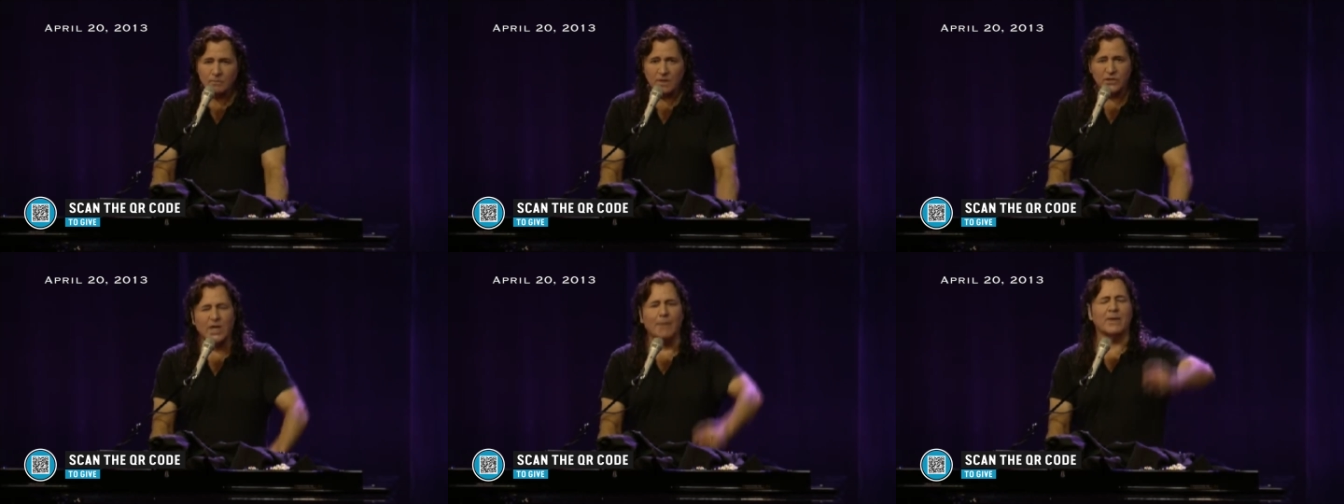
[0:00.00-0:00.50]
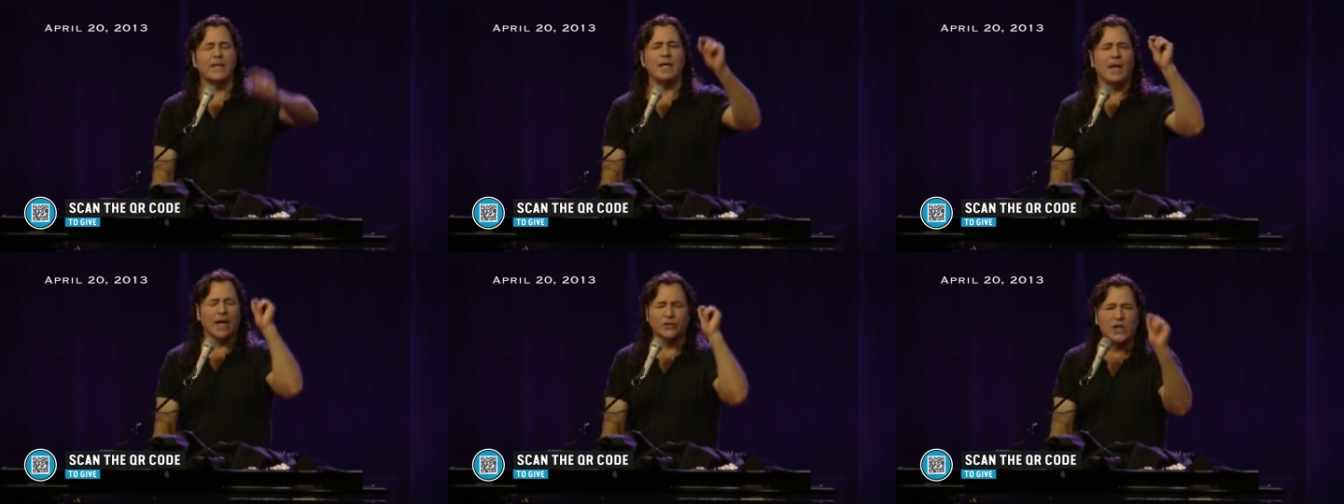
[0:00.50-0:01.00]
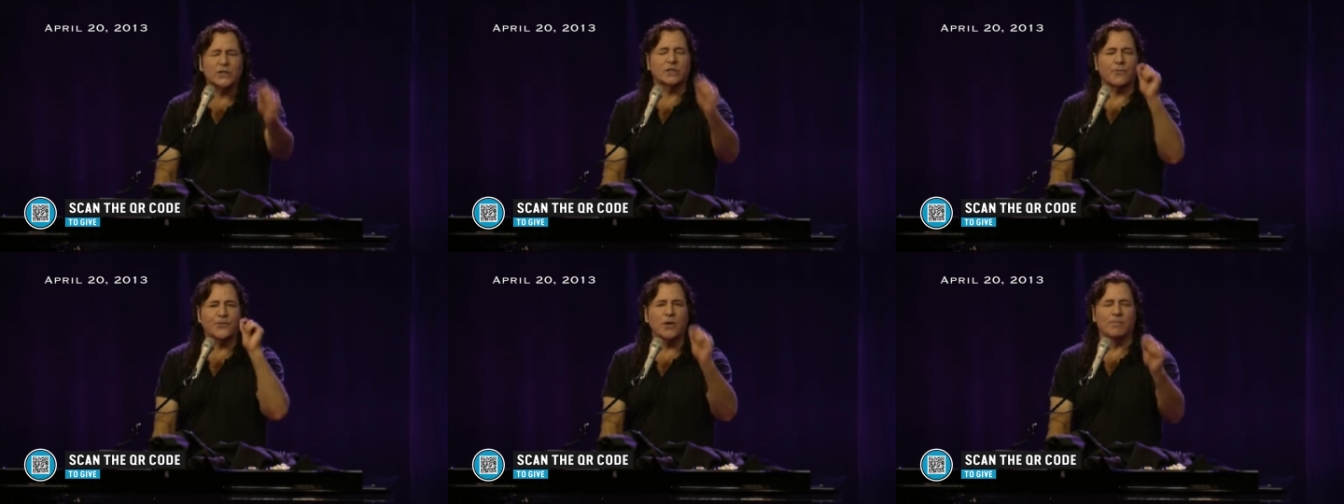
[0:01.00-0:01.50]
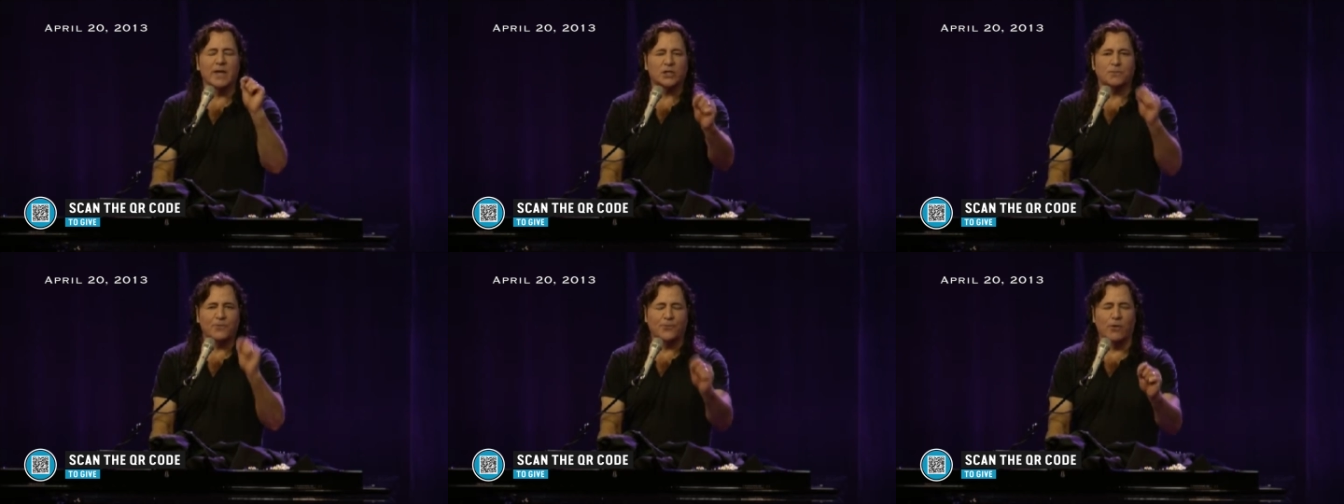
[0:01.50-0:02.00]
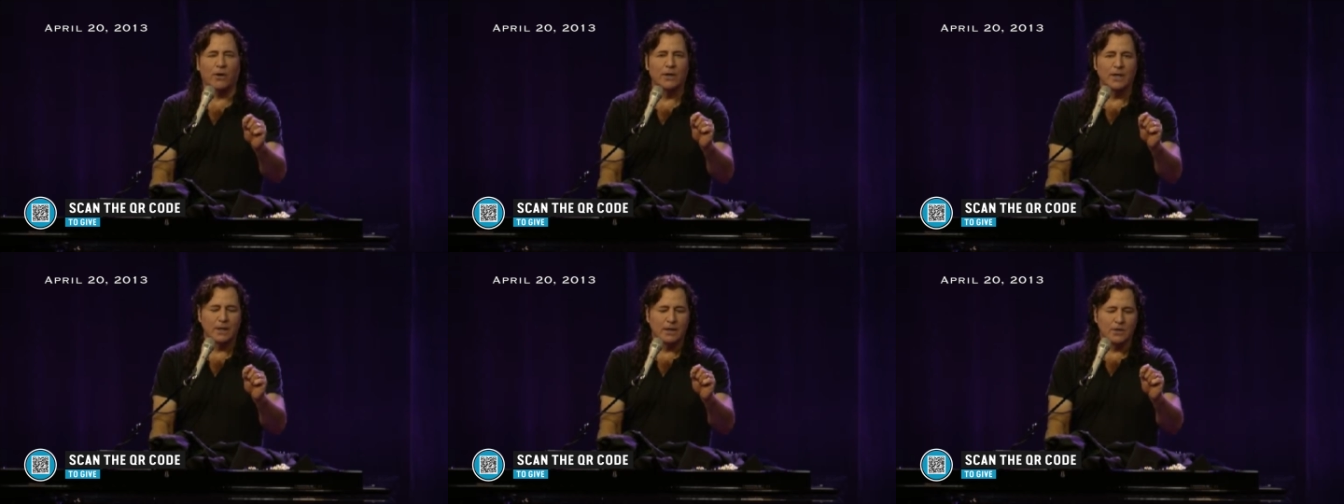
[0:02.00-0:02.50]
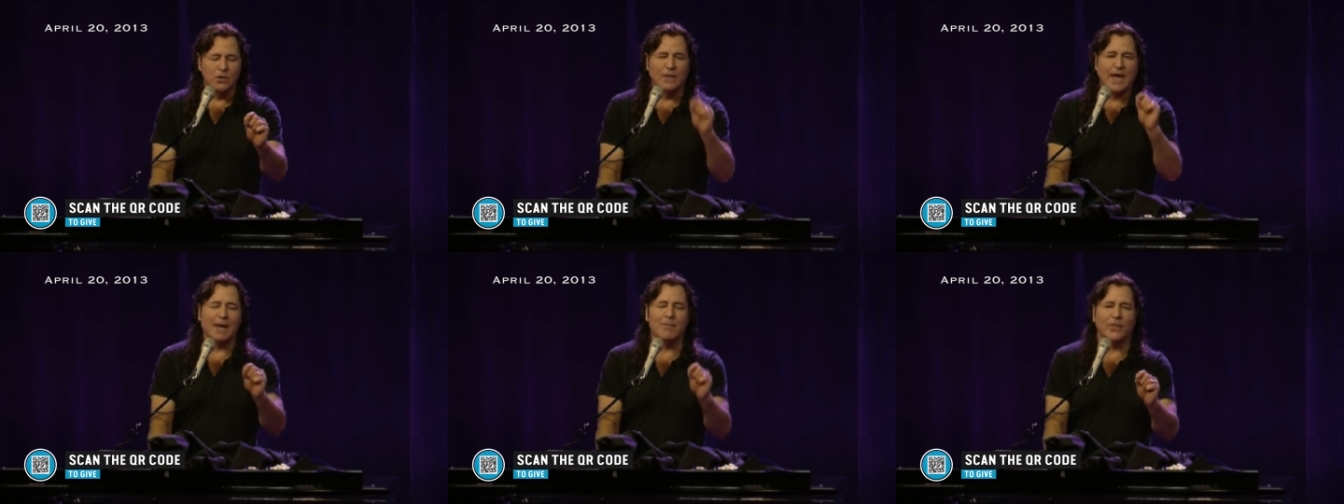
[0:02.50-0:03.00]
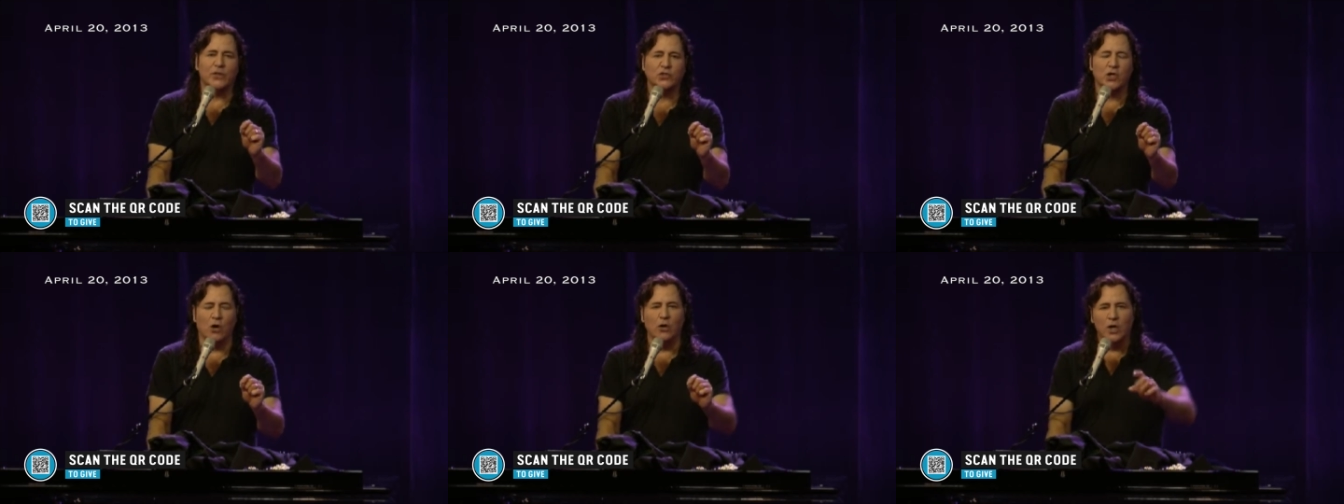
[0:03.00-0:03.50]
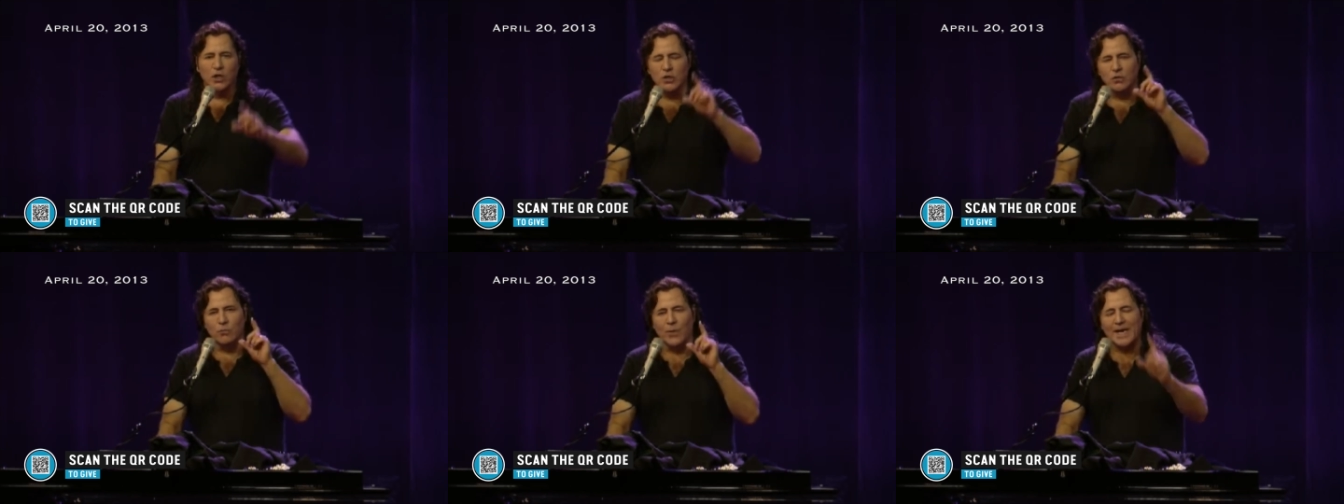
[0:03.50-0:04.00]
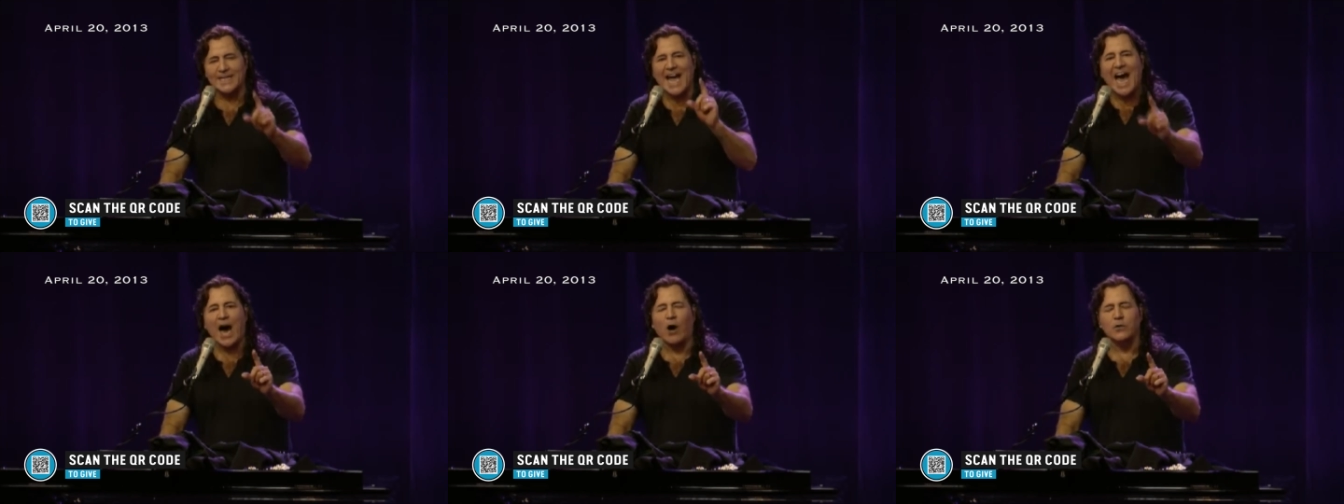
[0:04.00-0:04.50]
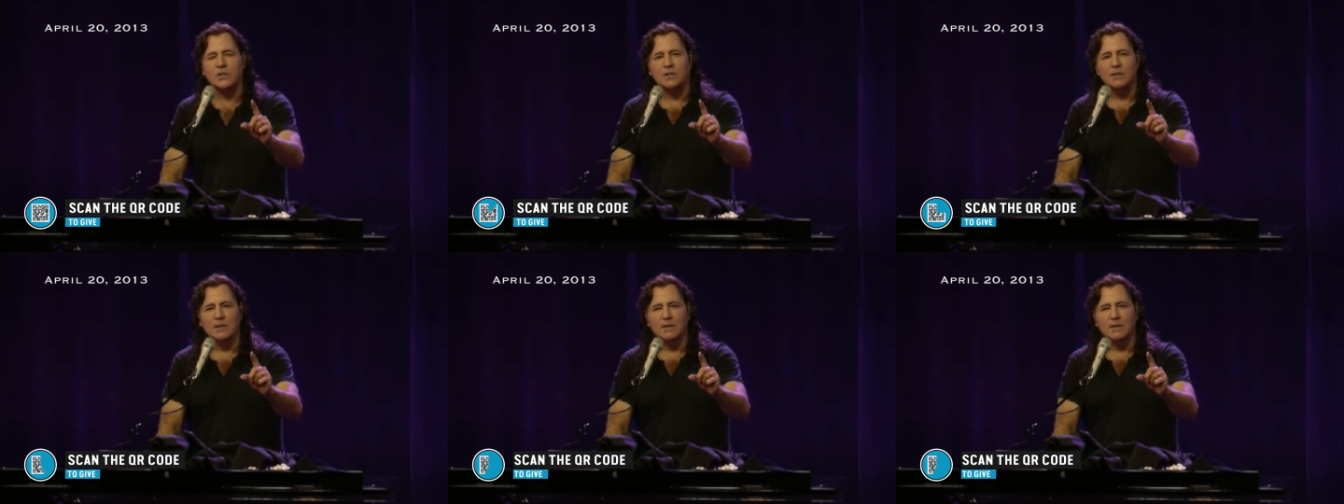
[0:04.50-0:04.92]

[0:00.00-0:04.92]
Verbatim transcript: Somebody, just a few minutes before you came on the show, you went out